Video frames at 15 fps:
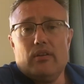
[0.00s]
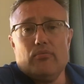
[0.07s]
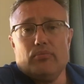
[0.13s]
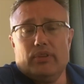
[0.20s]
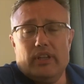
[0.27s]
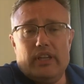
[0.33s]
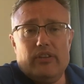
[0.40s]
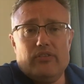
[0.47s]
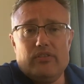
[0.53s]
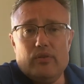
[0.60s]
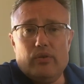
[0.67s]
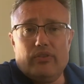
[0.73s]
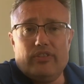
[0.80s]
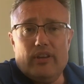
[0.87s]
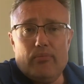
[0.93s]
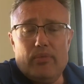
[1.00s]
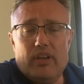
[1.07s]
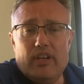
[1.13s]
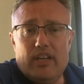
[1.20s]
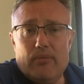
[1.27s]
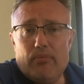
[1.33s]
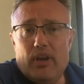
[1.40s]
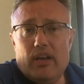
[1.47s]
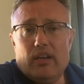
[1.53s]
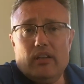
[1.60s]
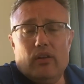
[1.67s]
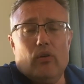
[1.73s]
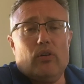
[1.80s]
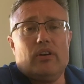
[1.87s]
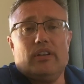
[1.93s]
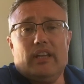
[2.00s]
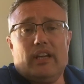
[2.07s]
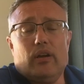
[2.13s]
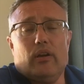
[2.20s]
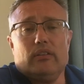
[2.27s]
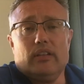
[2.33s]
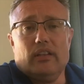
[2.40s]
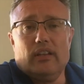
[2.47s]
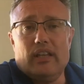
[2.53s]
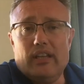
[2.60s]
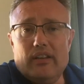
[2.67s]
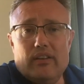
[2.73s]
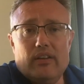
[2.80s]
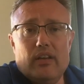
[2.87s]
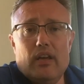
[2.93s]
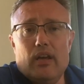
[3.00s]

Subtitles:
please do send me an email or click on the link